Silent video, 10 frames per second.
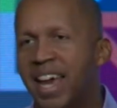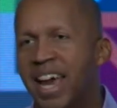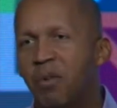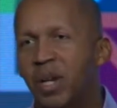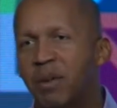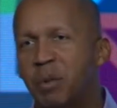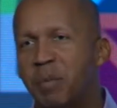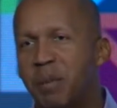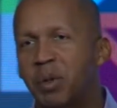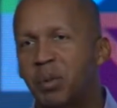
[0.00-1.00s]
And what I
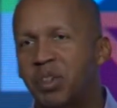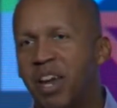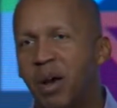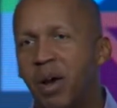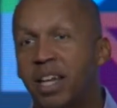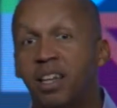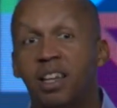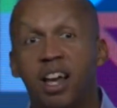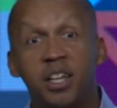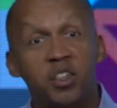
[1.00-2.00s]
remembered was how I
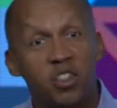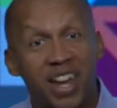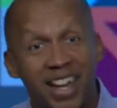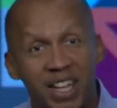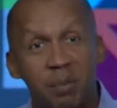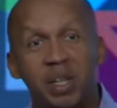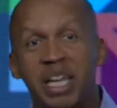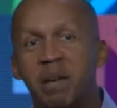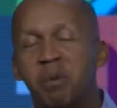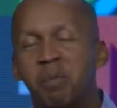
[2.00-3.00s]
lunged at him and
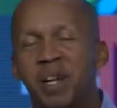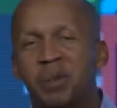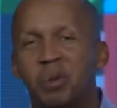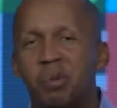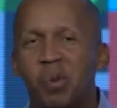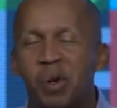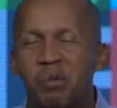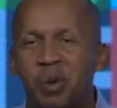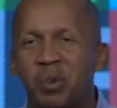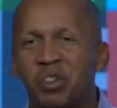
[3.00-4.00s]
gave him my little boy
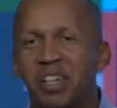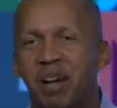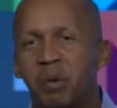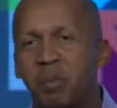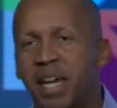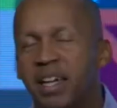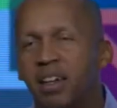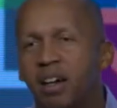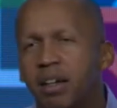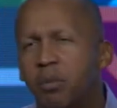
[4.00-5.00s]
version of a man
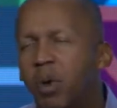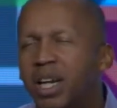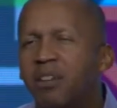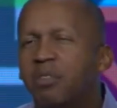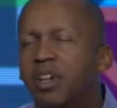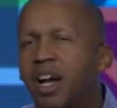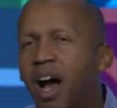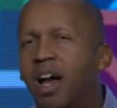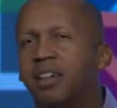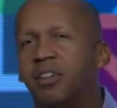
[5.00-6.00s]
hug. And what I'd
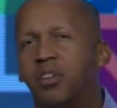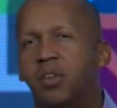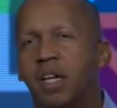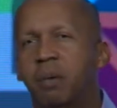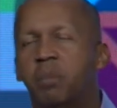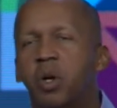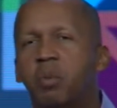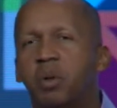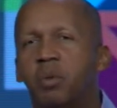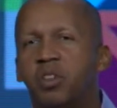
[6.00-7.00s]
forgotten until that
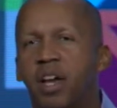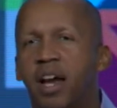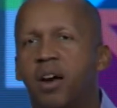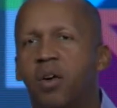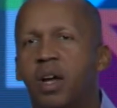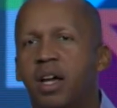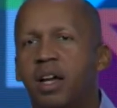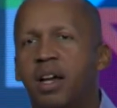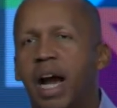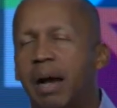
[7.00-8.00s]
moment was how
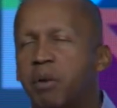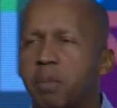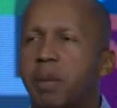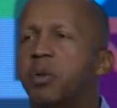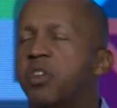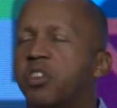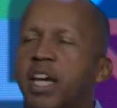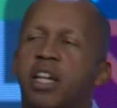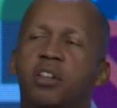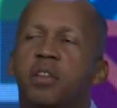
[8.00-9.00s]
I remembered
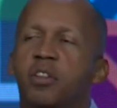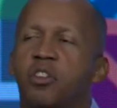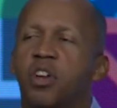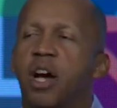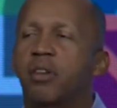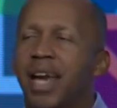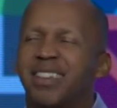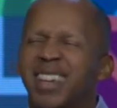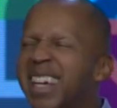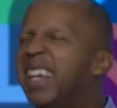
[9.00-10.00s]
saying to this child,
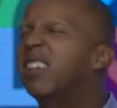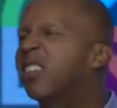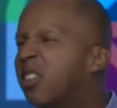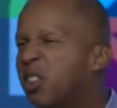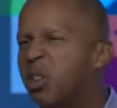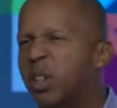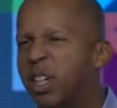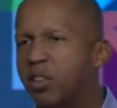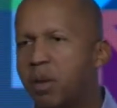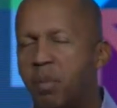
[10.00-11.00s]
as
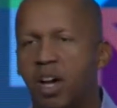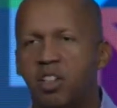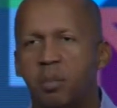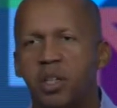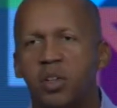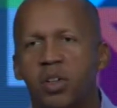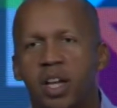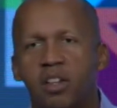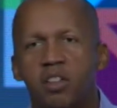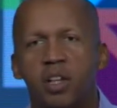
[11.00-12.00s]
insincerely as I possibly could,
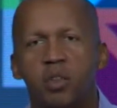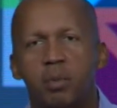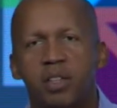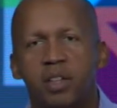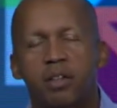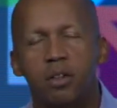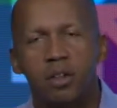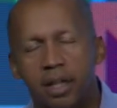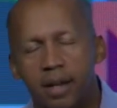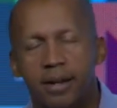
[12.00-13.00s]
I said to him, I said,
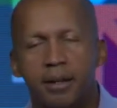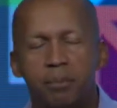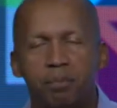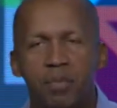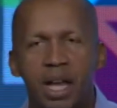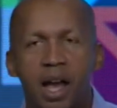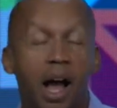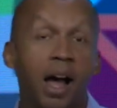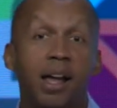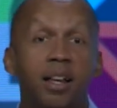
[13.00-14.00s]
look,
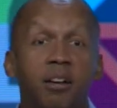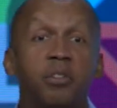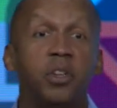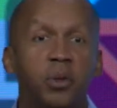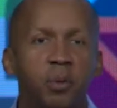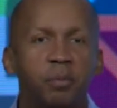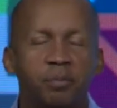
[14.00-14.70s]
I love you.